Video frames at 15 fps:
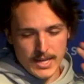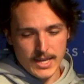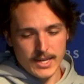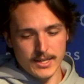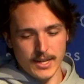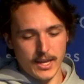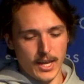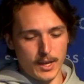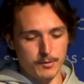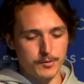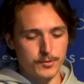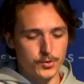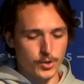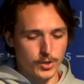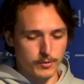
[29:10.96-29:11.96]
they have
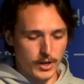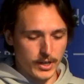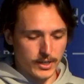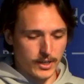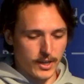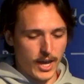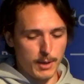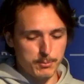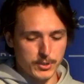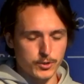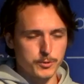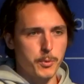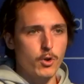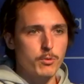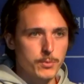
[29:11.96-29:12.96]
sort of like a hub and
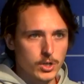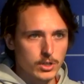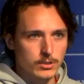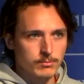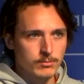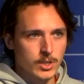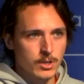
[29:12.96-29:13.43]
spoke model.